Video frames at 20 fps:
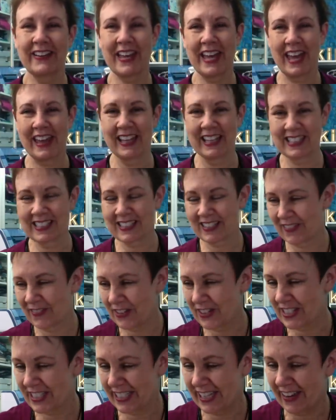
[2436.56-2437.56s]
okay, that's the
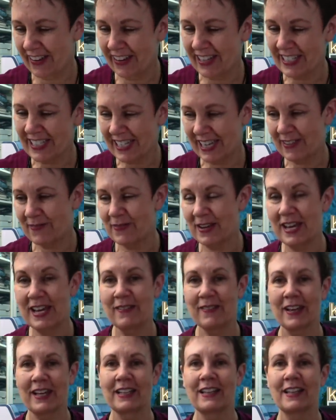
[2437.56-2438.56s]
first thing I'm going to tell you money.
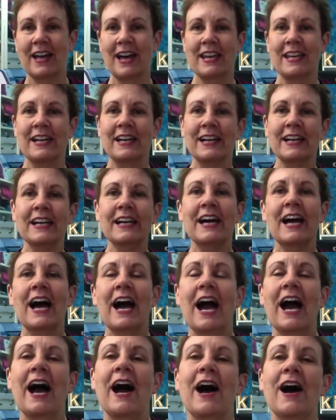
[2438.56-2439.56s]
I'm not going to lie to you.
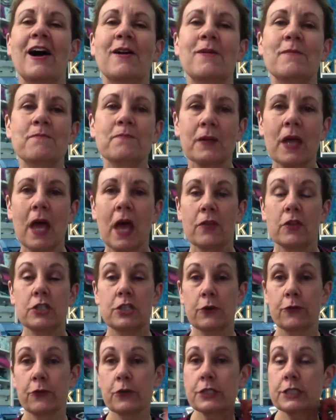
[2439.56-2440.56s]
Um, the
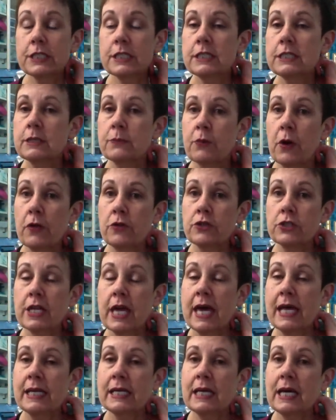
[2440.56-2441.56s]
difference is the Brother
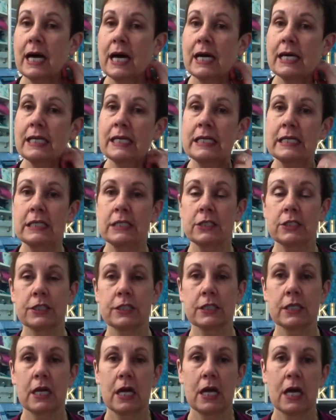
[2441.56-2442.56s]
Scan and Cut
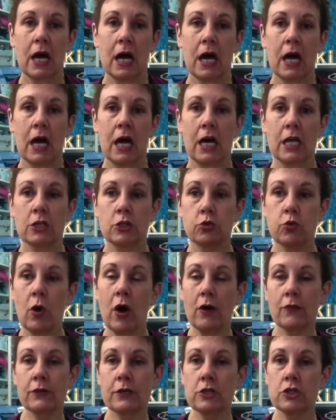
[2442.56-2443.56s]
is uh,
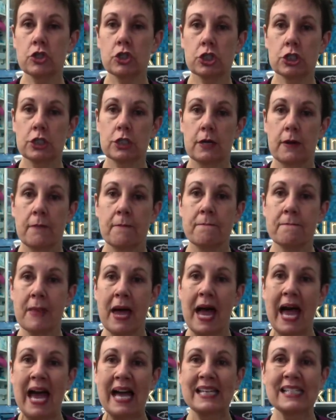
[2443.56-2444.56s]
12 inch
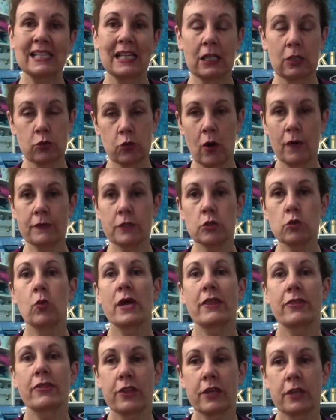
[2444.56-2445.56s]
mat, like 12 inch
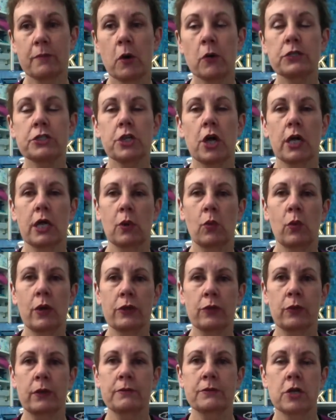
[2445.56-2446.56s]
width. I'm always talking
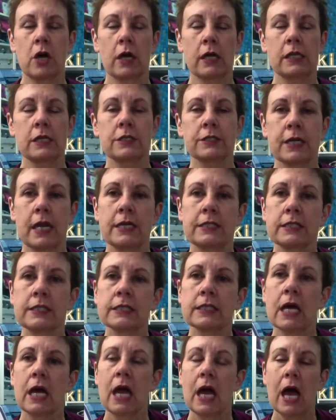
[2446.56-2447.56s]
width when I'm talking these
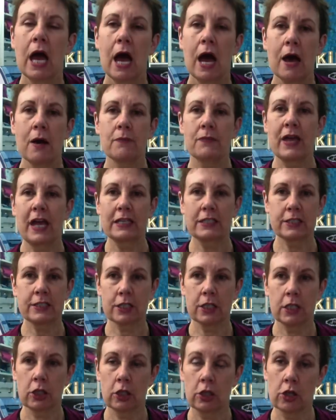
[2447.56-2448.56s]
sizes. Um, that's
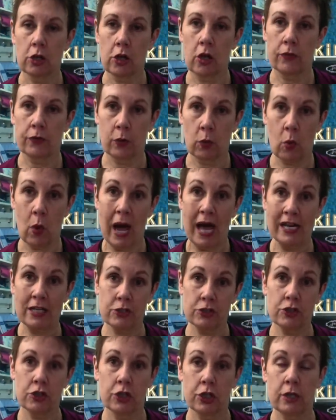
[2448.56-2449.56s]
the, the
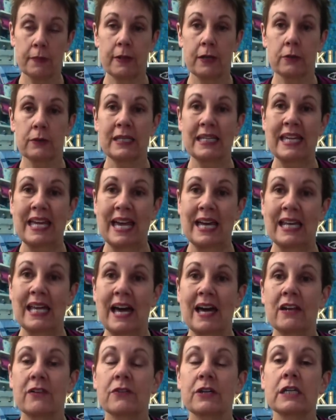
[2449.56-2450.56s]
widest you're going to be able to get
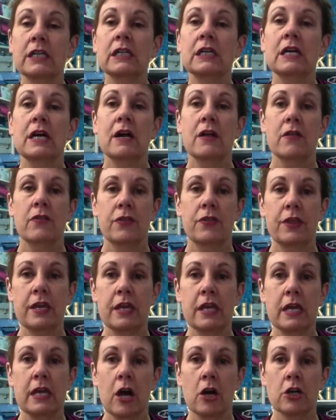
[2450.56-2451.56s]
out of it.
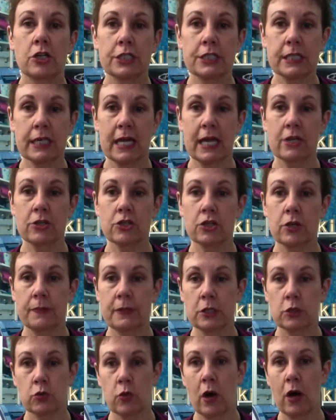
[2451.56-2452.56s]
The artistic edge can
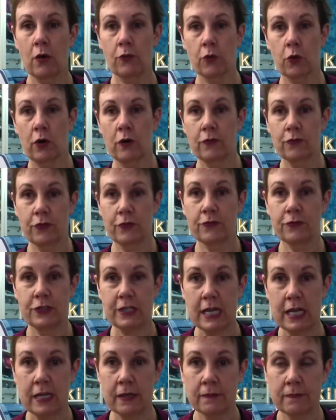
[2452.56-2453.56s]
be a 12 or a
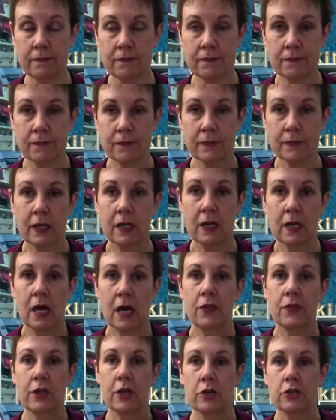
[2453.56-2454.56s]
15.
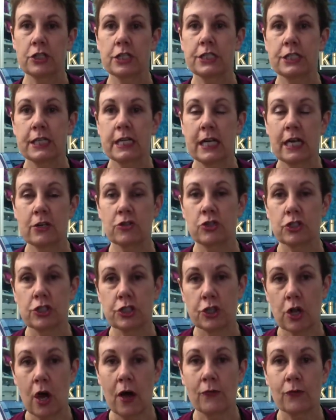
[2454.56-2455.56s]
The artistic edge is
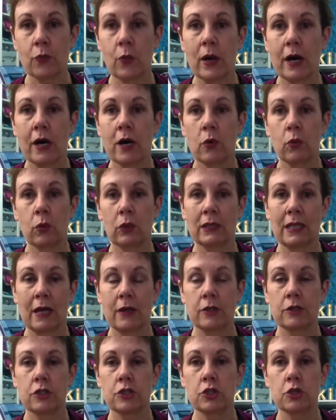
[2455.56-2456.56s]
software, will allow
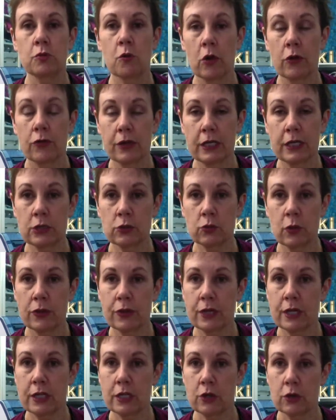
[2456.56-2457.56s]
you to do more things
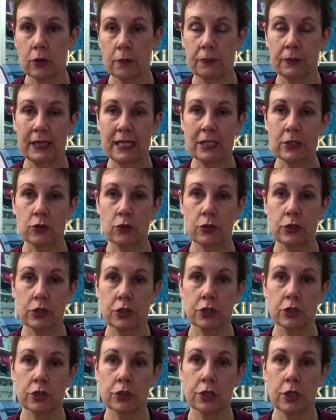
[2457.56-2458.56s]
with it. You can place
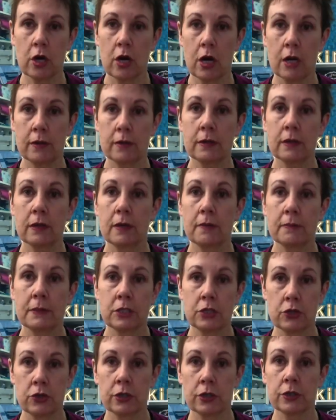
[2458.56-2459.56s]
crystals on
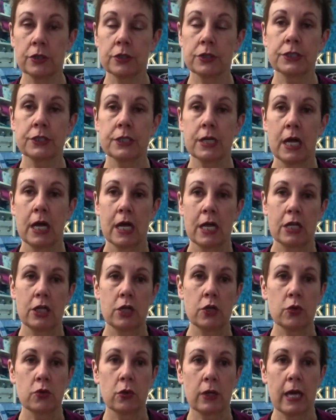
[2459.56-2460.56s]
materials.
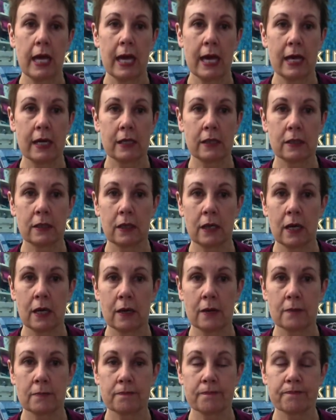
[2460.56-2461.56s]
You can,
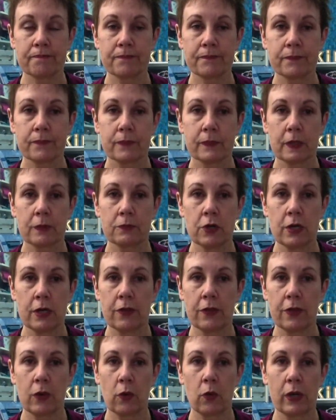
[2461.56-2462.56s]
um, I'm
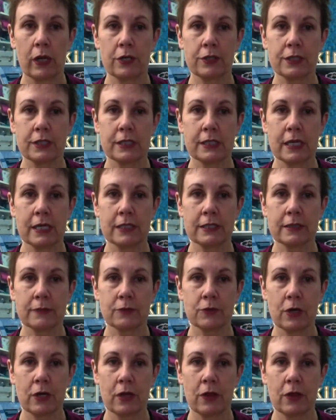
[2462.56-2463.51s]
trying to think what else it does. I'm